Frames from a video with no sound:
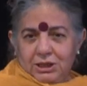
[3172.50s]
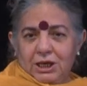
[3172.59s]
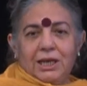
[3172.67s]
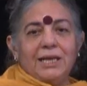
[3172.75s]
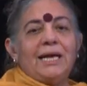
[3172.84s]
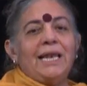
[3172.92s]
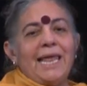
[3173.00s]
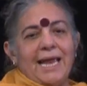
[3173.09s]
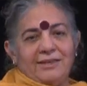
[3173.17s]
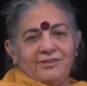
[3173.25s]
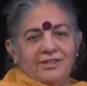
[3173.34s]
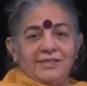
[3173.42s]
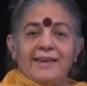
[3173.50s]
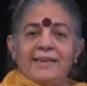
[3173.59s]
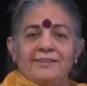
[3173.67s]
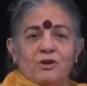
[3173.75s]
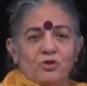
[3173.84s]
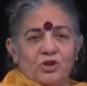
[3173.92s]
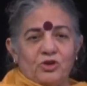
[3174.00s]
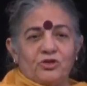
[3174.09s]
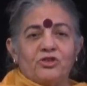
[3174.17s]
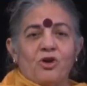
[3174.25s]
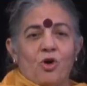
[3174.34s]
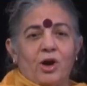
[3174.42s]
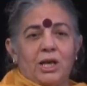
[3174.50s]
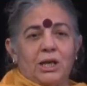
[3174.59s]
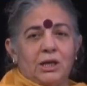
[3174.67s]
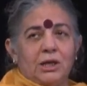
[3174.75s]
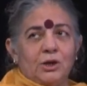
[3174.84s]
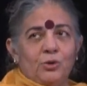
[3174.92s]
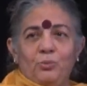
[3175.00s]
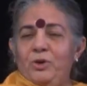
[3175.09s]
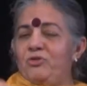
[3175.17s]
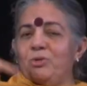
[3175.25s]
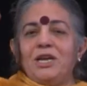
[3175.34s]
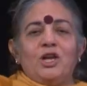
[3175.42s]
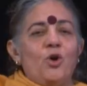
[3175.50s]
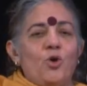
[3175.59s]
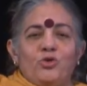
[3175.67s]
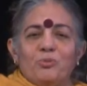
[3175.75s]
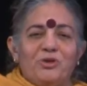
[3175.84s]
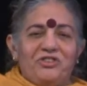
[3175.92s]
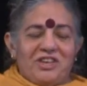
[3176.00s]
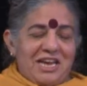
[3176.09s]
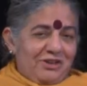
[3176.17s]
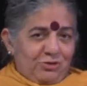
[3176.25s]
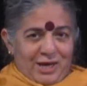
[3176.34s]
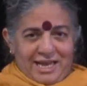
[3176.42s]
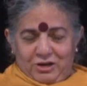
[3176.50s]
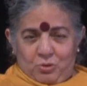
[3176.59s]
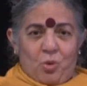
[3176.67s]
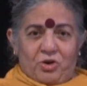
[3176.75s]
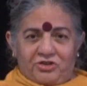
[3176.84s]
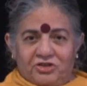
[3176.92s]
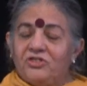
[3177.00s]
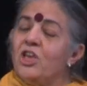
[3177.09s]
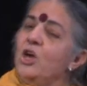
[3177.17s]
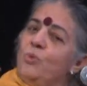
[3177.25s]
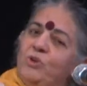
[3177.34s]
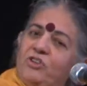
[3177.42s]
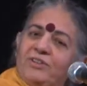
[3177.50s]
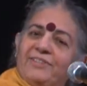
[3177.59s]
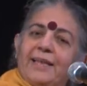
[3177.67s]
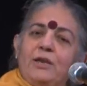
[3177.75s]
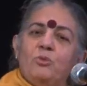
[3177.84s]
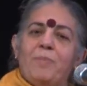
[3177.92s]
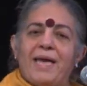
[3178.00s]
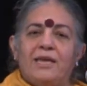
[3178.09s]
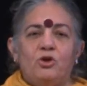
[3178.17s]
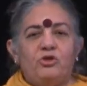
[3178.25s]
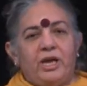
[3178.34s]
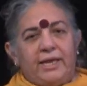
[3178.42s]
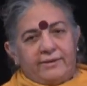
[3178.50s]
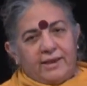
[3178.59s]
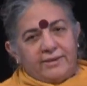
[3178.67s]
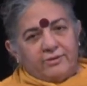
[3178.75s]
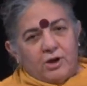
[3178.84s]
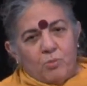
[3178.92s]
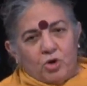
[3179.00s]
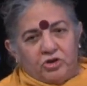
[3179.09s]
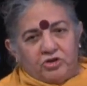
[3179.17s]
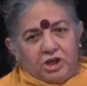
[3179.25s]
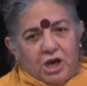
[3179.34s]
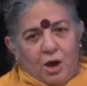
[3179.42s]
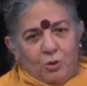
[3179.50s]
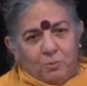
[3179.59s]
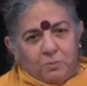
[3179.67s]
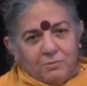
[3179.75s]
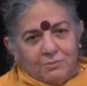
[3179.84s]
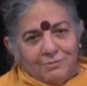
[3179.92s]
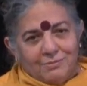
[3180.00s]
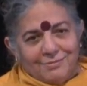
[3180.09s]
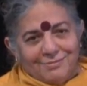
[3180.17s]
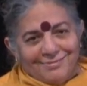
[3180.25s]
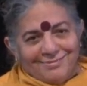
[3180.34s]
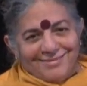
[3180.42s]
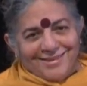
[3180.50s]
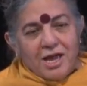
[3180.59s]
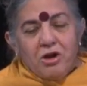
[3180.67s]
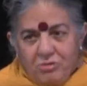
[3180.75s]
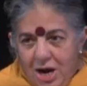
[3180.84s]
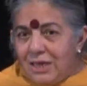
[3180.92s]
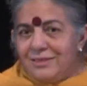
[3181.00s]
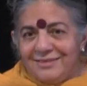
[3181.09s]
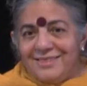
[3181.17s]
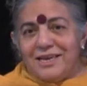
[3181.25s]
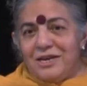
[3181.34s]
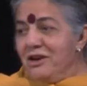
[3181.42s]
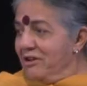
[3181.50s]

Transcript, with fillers: it'll collect the data on your soil, which will go to Monsanto headquarters, which will sell you back your data as a commodity now, rather than